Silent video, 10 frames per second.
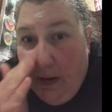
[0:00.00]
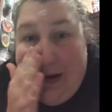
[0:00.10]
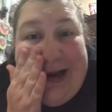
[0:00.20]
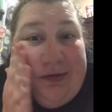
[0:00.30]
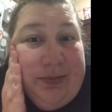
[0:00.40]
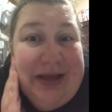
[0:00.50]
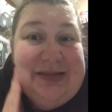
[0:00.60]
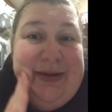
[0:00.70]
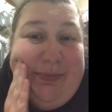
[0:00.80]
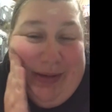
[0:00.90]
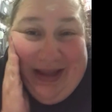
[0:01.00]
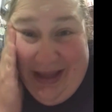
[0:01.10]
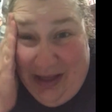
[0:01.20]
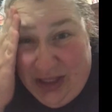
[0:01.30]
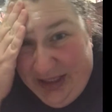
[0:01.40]
It kind of reminds me of
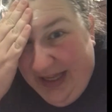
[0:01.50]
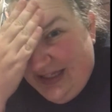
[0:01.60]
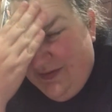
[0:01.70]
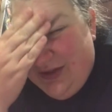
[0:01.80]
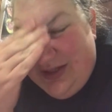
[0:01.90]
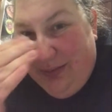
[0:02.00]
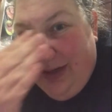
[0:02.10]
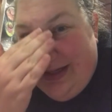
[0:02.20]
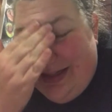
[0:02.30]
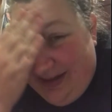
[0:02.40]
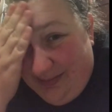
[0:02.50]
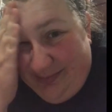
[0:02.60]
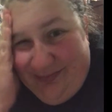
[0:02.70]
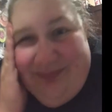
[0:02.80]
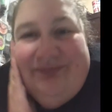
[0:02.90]
baking cookies for some reason.
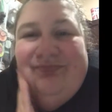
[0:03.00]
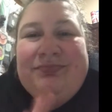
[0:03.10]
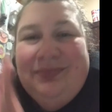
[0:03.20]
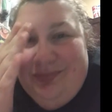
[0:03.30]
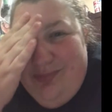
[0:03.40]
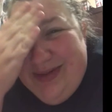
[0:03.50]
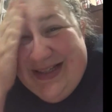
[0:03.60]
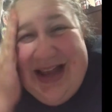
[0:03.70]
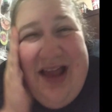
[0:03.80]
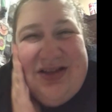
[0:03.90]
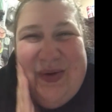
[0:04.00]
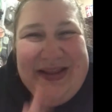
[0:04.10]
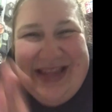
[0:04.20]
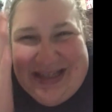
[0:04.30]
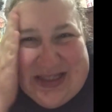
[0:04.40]
But it's not
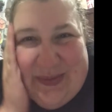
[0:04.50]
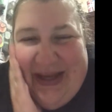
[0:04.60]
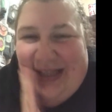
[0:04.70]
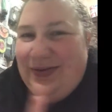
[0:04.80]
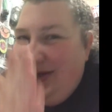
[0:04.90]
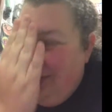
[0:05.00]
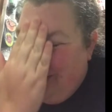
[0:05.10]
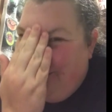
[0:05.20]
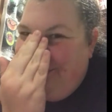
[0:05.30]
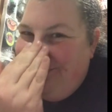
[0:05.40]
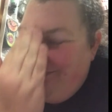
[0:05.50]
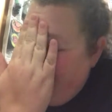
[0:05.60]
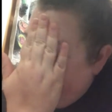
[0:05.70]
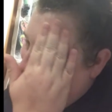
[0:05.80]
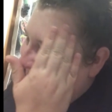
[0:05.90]
quite that sweet, so I don't know.
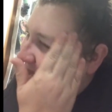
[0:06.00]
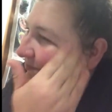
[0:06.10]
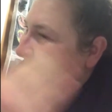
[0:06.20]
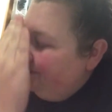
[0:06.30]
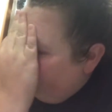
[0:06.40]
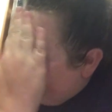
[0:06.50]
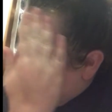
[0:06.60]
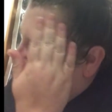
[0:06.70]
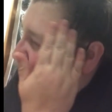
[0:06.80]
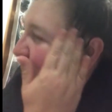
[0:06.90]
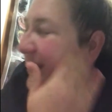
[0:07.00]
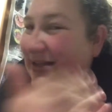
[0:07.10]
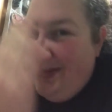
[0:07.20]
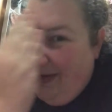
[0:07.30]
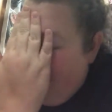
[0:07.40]
It
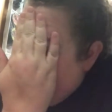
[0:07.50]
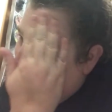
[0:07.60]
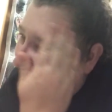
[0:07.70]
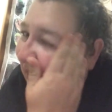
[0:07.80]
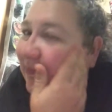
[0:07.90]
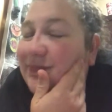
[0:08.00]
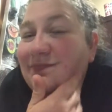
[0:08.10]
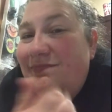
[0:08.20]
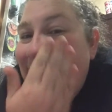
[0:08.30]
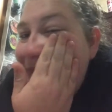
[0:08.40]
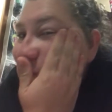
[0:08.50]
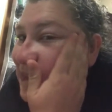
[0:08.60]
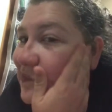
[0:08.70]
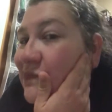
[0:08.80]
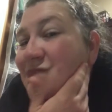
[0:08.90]
reminds me of something.
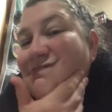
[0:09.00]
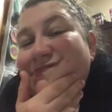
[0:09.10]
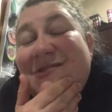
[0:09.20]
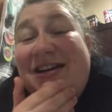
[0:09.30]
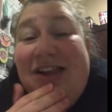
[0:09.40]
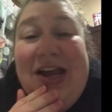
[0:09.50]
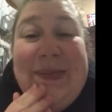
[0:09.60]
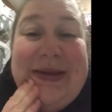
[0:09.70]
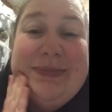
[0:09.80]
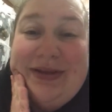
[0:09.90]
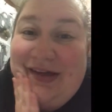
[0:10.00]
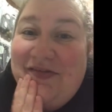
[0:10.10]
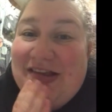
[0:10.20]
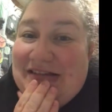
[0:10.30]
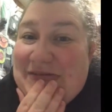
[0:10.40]
A lot of people
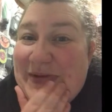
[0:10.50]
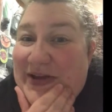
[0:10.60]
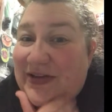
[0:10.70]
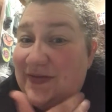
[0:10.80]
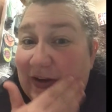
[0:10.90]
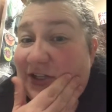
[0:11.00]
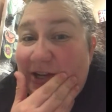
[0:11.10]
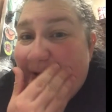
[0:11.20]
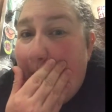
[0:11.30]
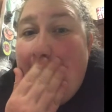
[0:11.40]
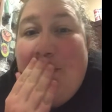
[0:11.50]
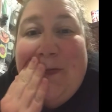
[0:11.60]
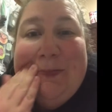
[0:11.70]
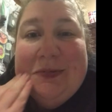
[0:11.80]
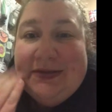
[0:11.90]
love this smell. It's very gentle.
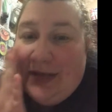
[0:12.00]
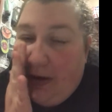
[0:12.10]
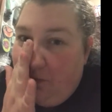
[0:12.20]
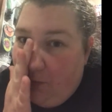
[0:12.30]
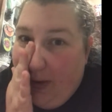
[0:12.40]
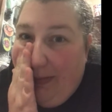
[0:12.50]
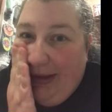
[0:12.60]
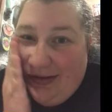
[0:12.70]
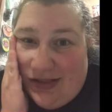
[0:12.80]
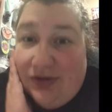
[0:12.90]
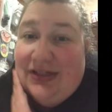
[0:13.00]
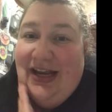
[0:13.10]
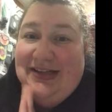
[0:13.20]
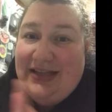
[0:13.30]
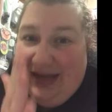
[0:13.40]
It's not overwhelming, so it's
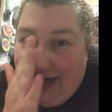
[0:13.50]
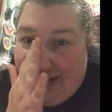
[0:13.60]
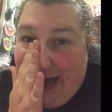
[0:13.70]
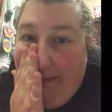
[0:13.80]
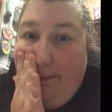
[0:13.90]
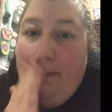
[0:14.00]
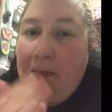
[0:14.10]
nice at nighttime.